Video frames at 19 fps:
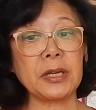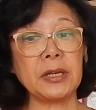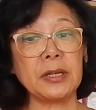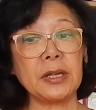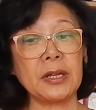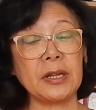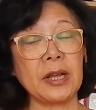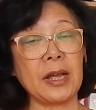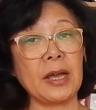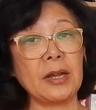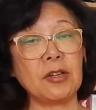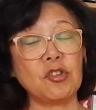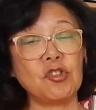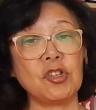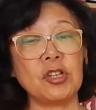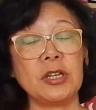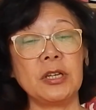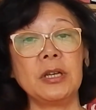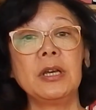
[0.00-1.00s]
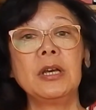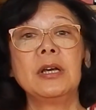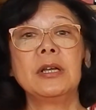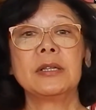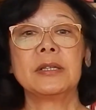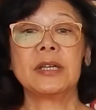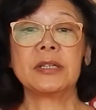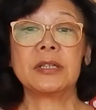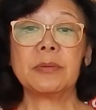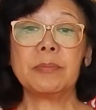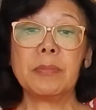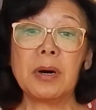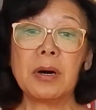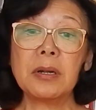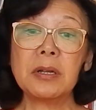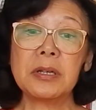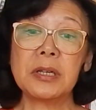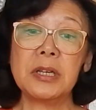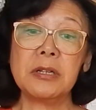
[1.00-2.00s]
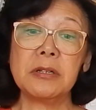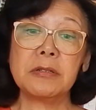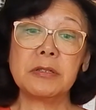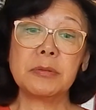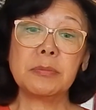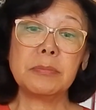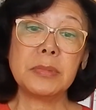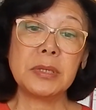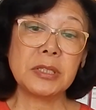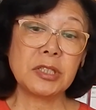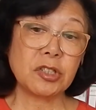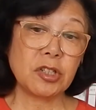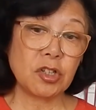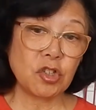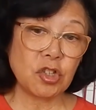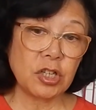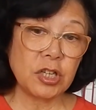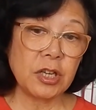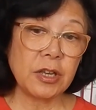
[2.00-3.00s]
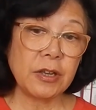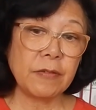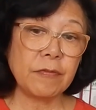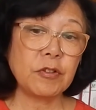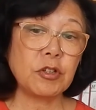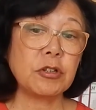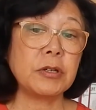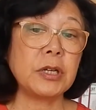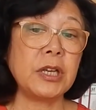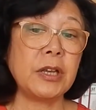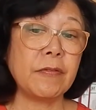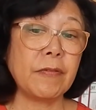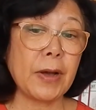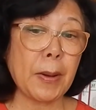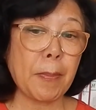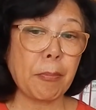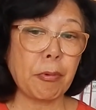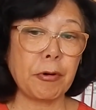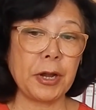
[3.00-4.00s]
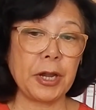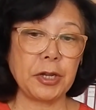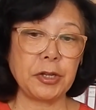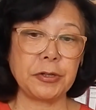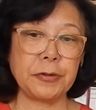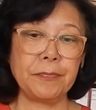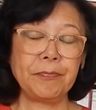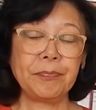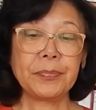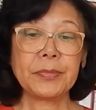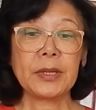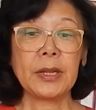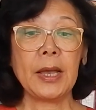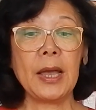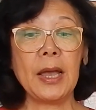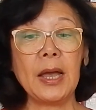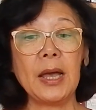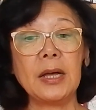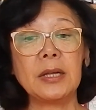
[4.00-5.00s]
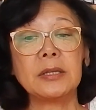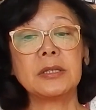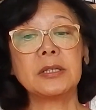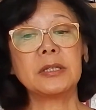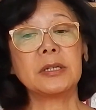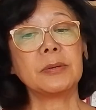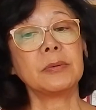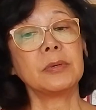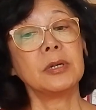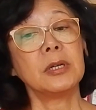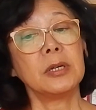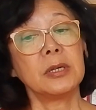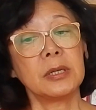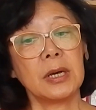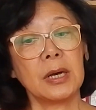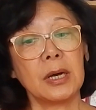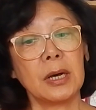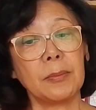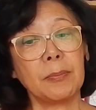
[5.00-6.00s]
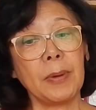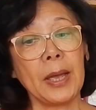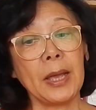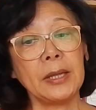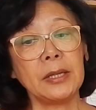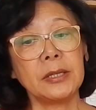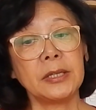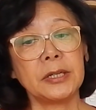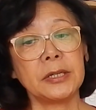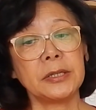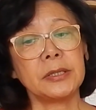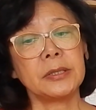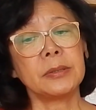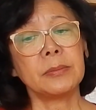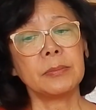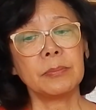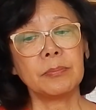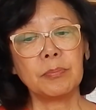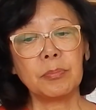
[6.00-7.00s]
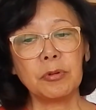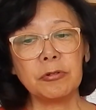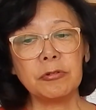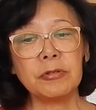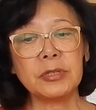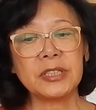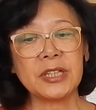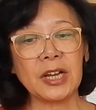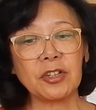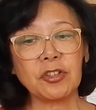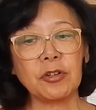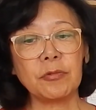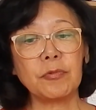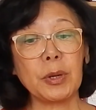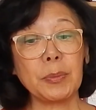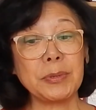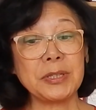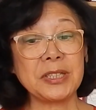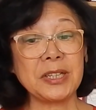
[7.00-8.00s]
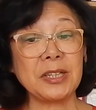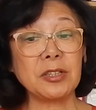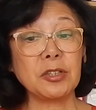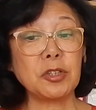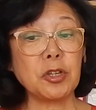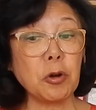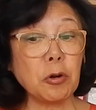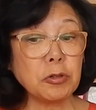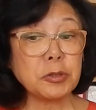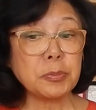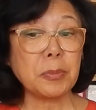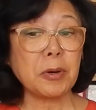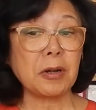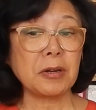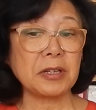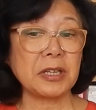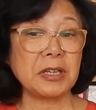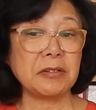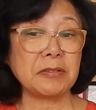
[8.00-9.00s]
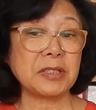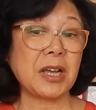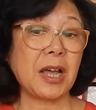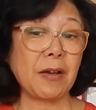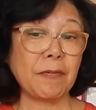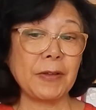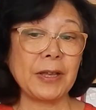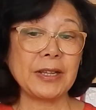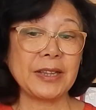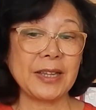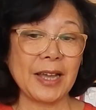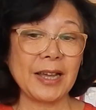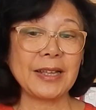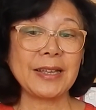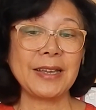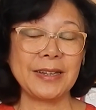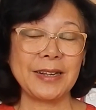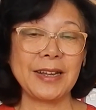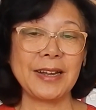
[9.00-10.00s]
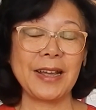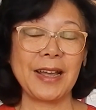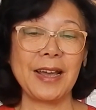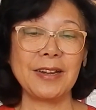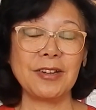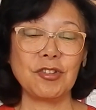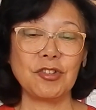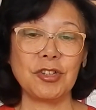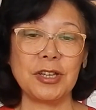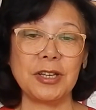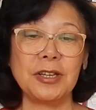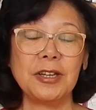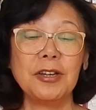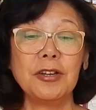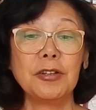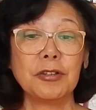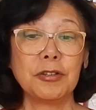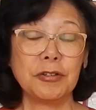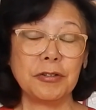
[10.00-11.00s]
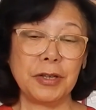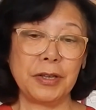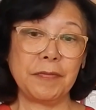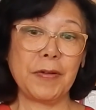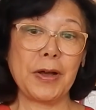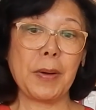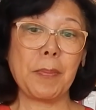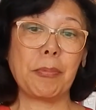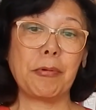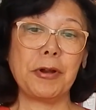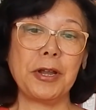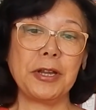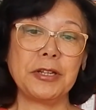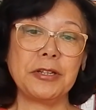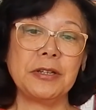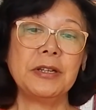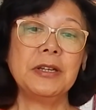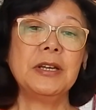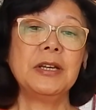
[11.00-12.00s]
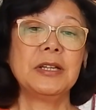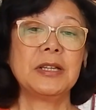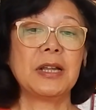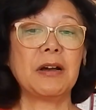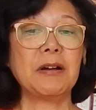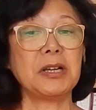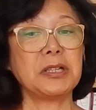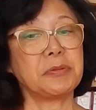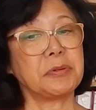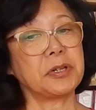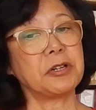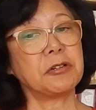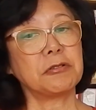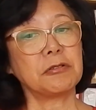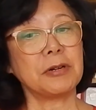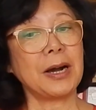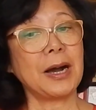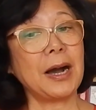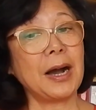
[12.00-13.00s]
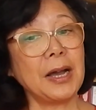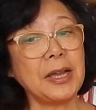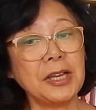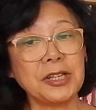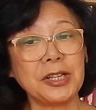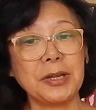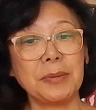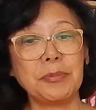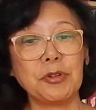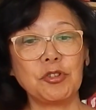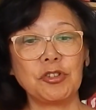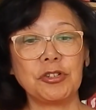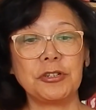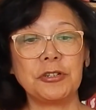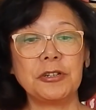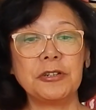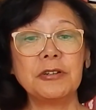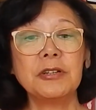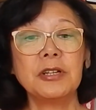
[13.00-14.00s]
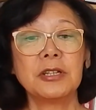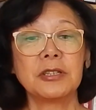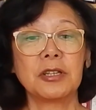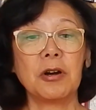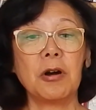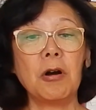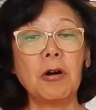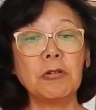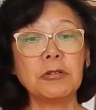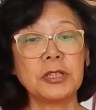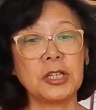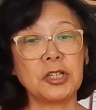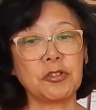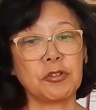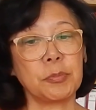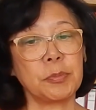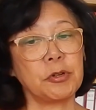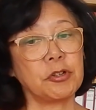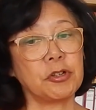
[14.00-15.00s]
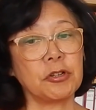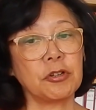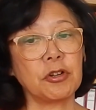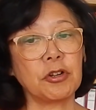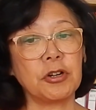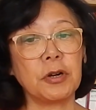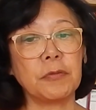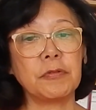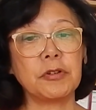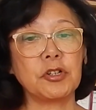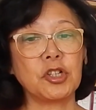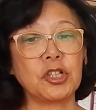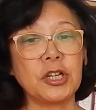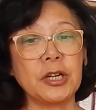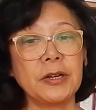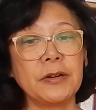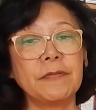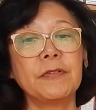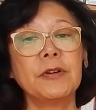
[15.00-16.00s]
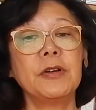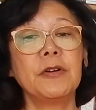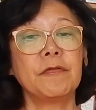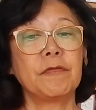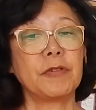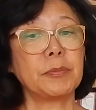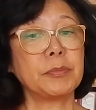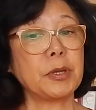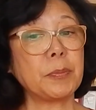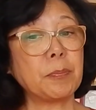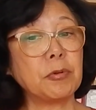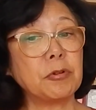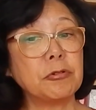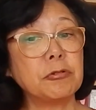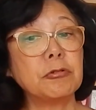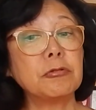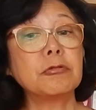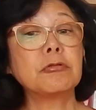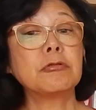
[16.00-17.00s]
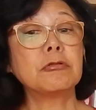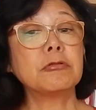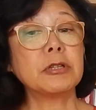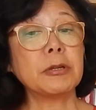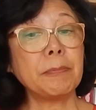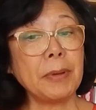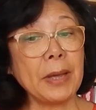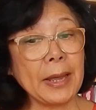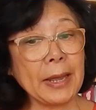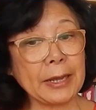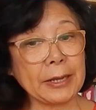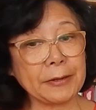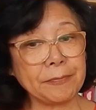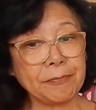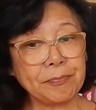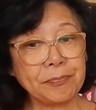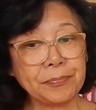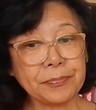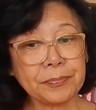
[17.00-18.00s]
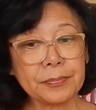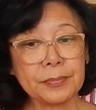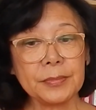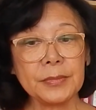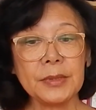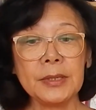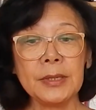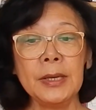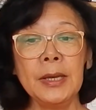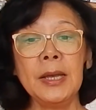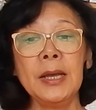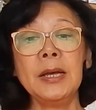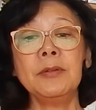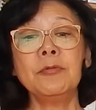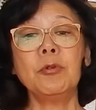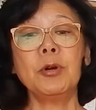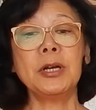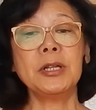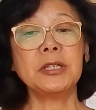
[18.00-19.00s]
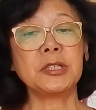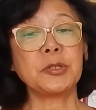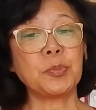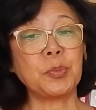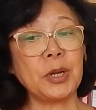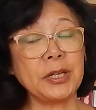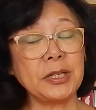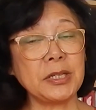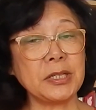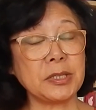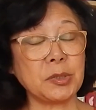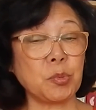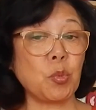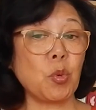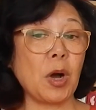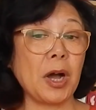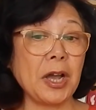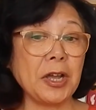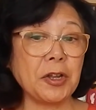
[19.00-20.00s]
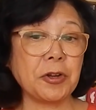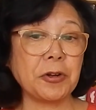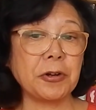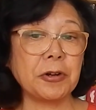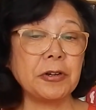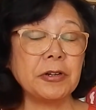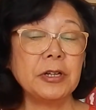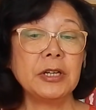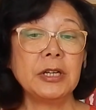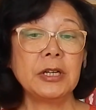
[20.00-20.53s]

kinetic energy that the molecules must achieve to evaporate. And the painted blue section represents those molecules having that kinetic energy to evaporate. Now as we go to a higher temperature, the whole distribution curve will shift from the blue to the pink. And where the spread is wider,